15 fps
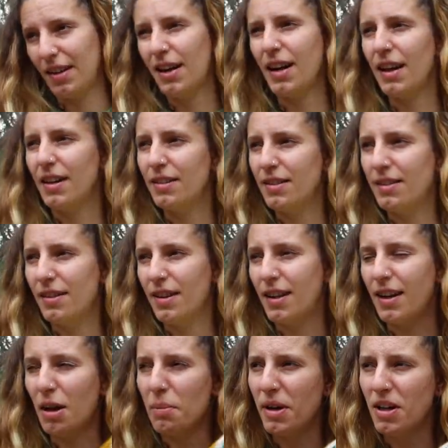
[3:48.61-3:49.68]
at
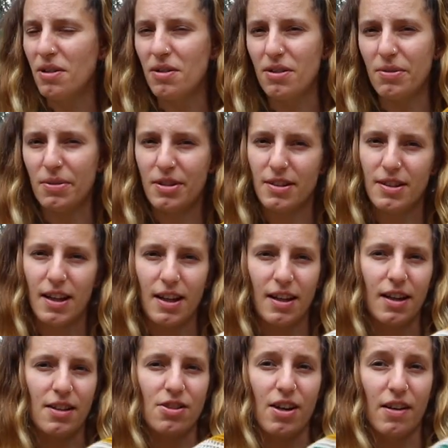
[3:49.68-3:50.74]
an M I Youth, which is
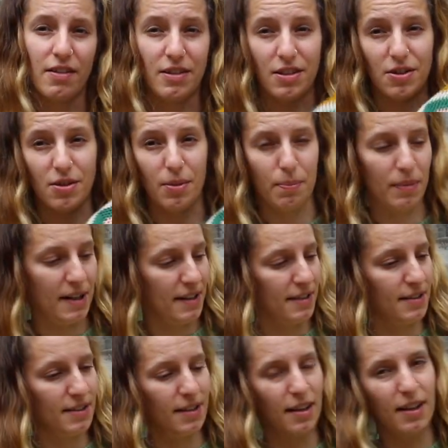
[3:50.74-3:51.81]
like a charity shop
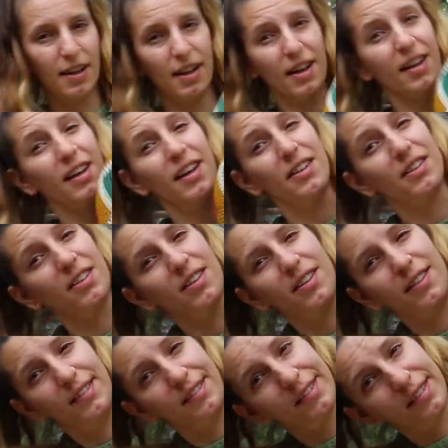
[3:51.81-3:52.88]
place, and I just
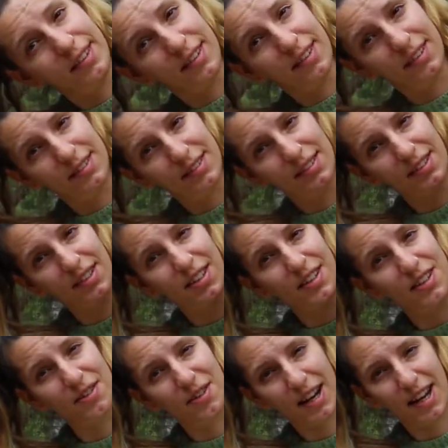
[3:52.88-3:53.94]
couldn't
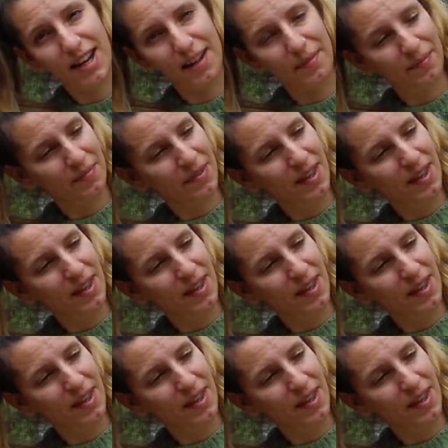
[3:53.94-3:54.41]
couldn't not get it.